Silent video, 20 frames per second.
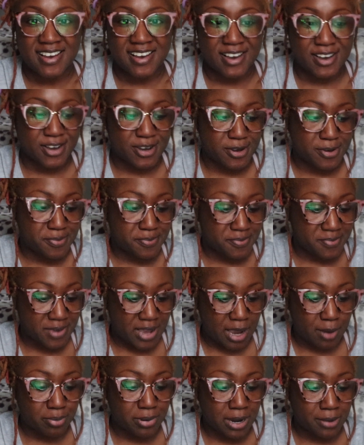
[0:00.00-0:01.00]
Um,
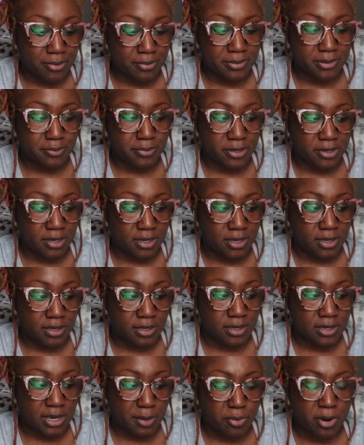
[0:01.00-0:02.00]
I'll probably
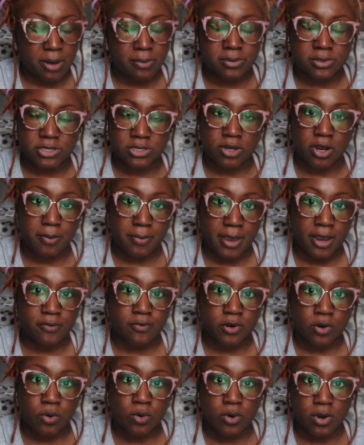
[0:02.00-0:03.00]
be, I'll probably start back
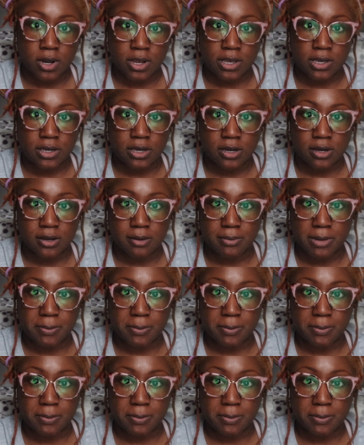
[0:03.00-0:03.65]
recording uh,